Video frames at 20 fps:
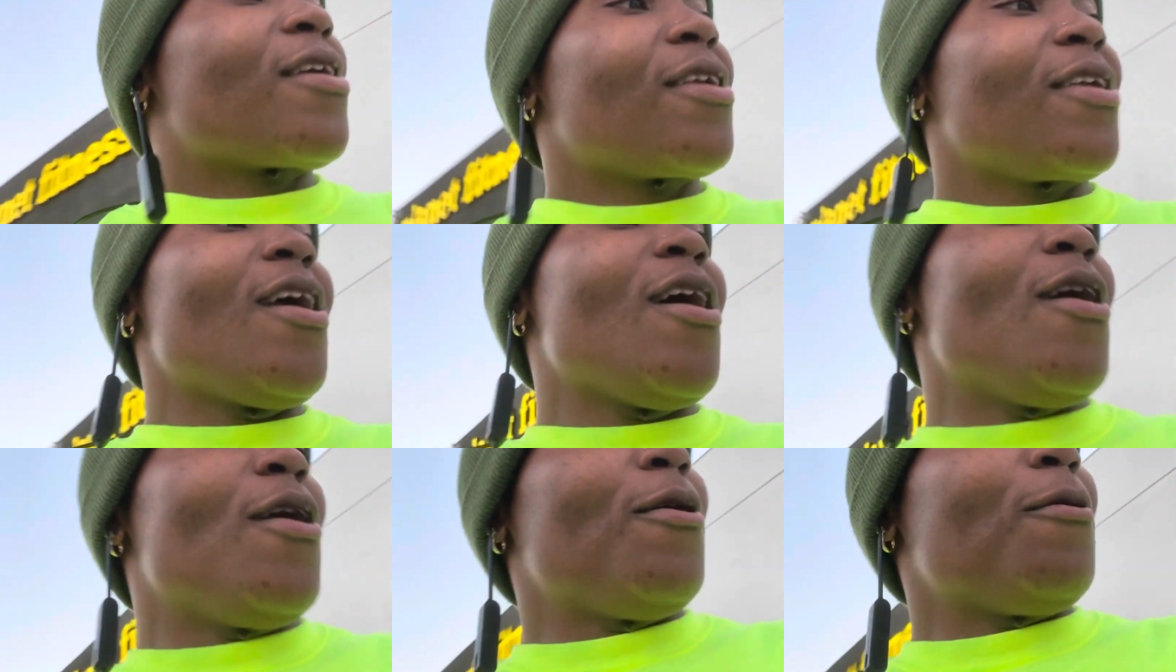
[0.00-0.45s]

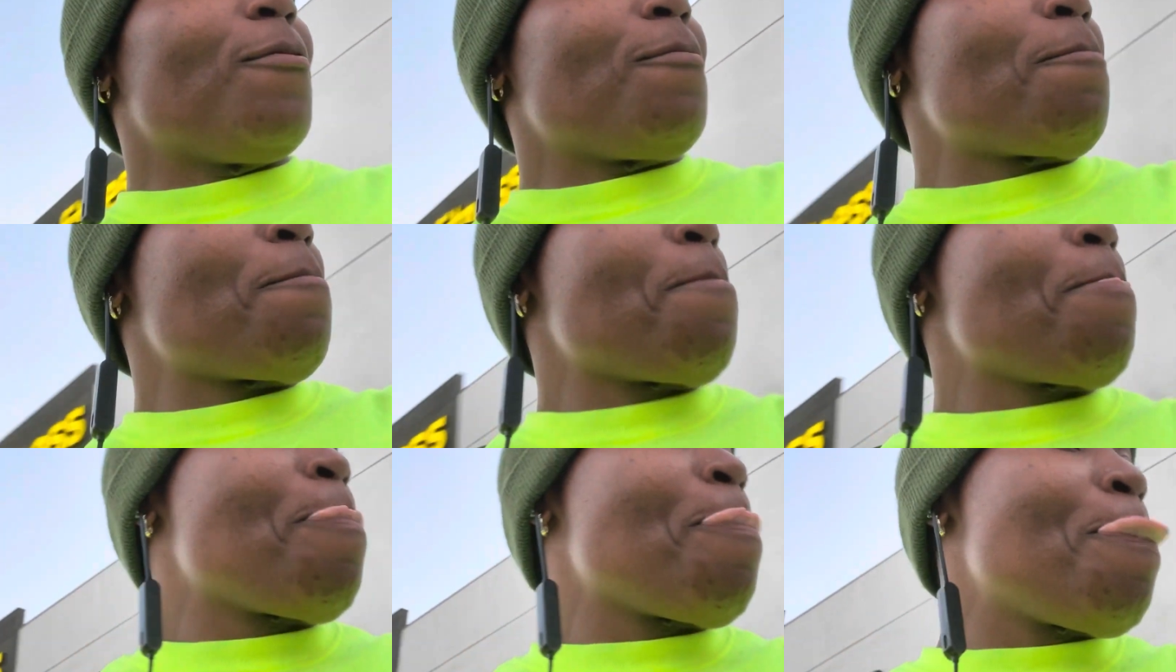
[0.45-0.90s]
Yo,
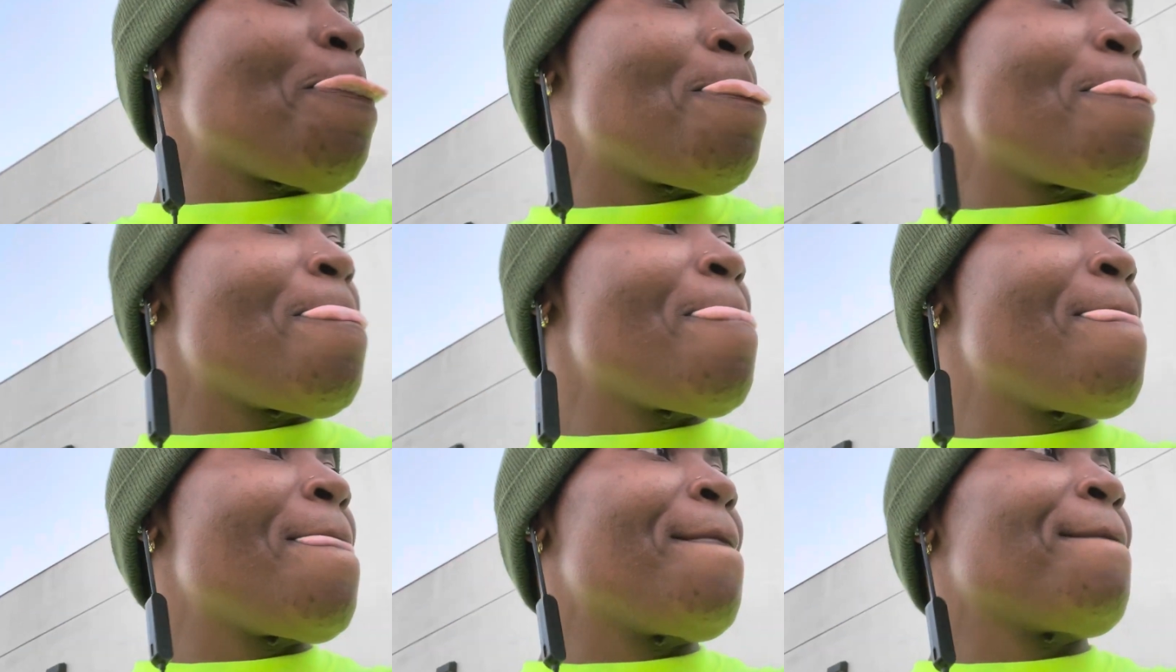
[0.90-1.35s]

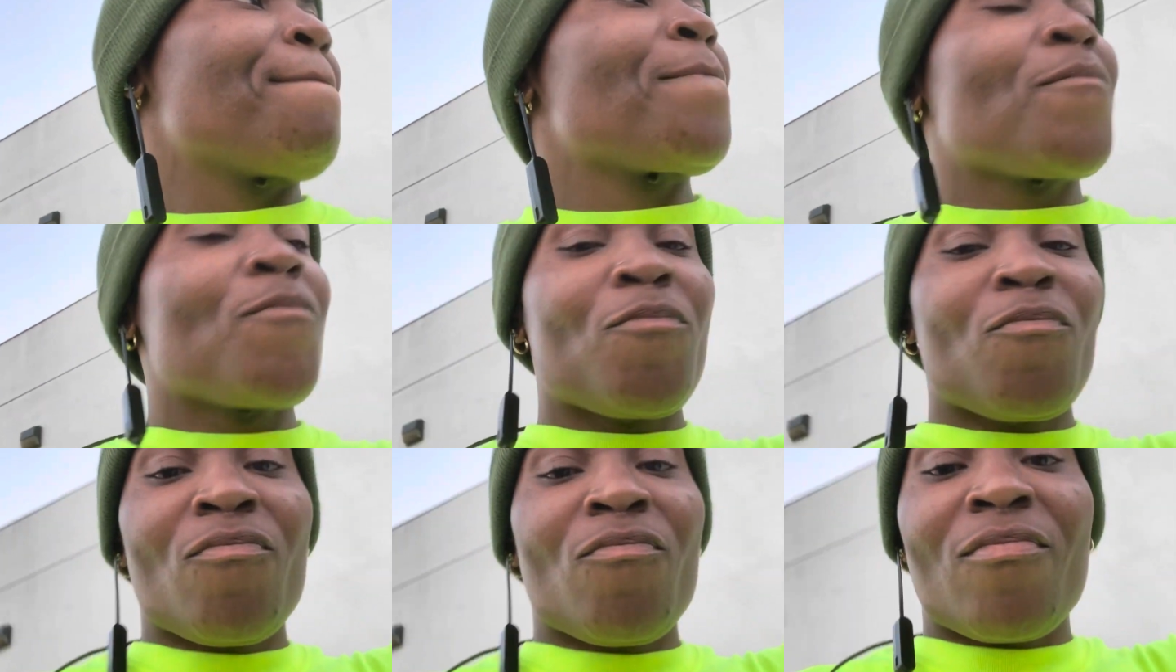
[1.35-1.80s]

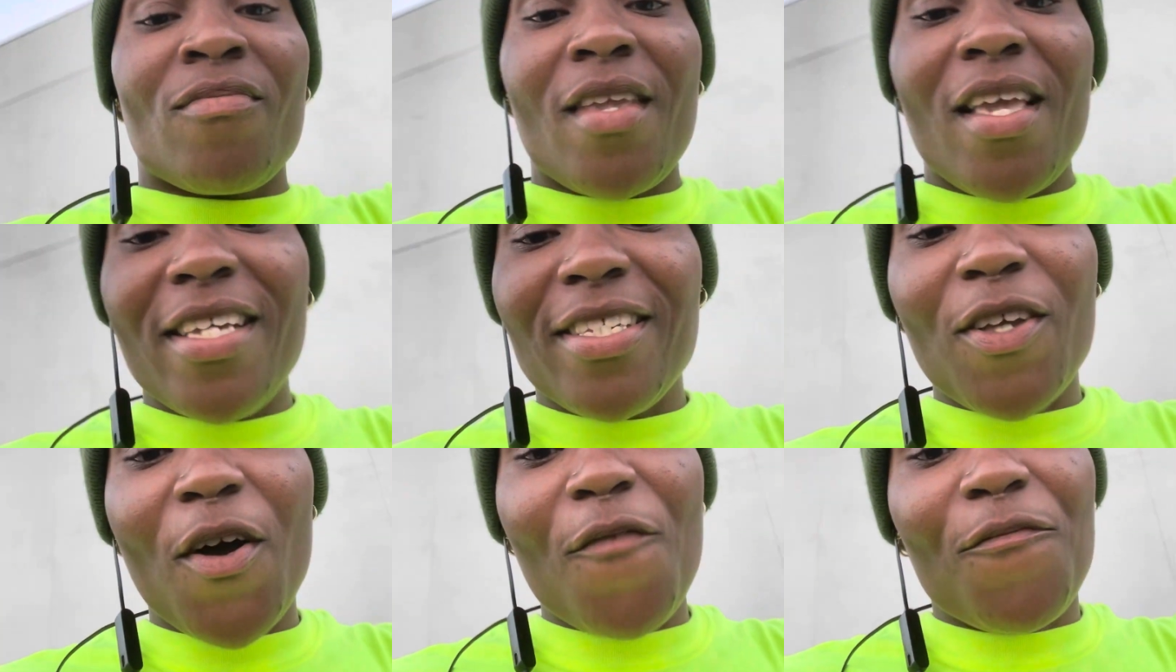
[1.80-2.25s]

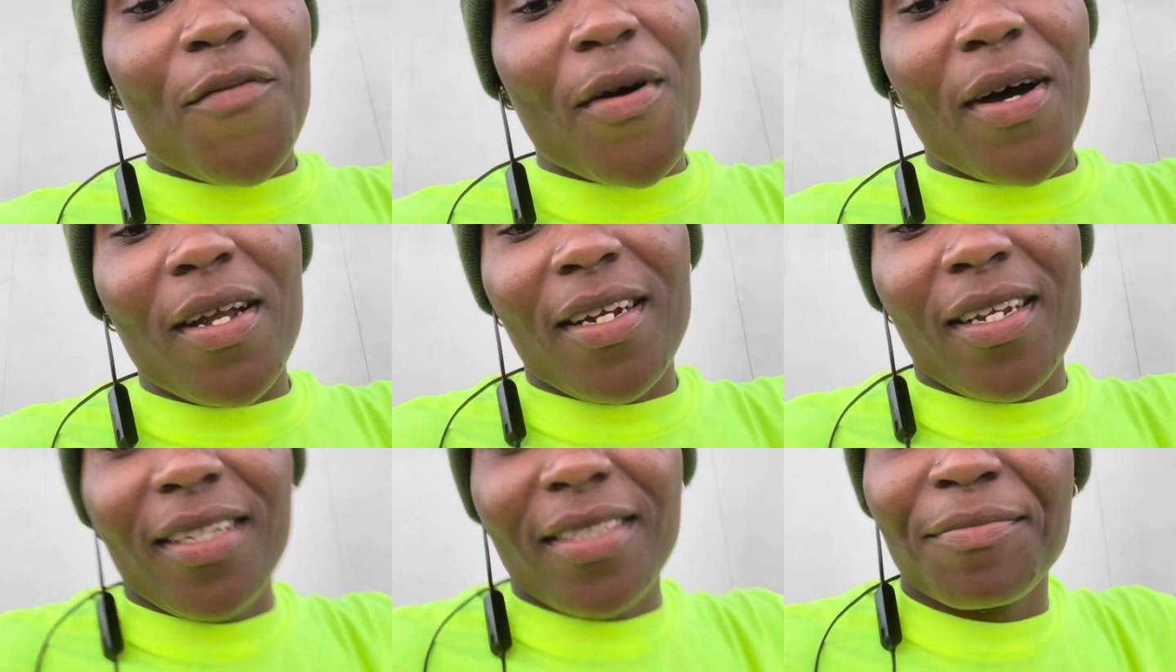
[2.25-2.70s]
it's so
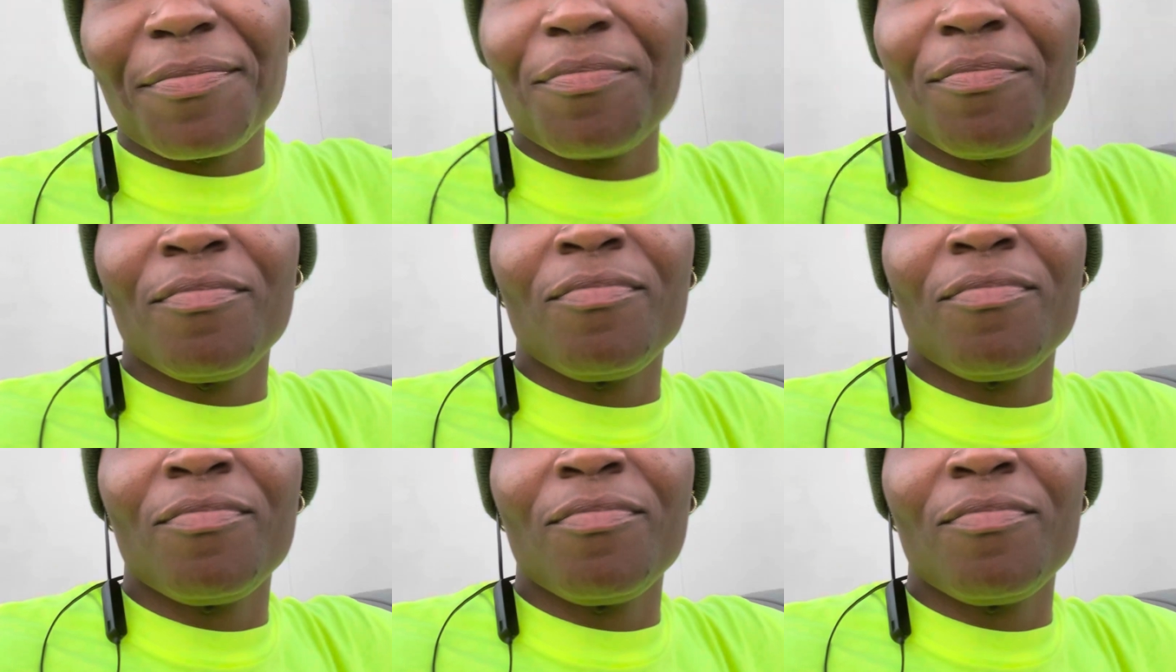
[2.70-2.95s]
funny.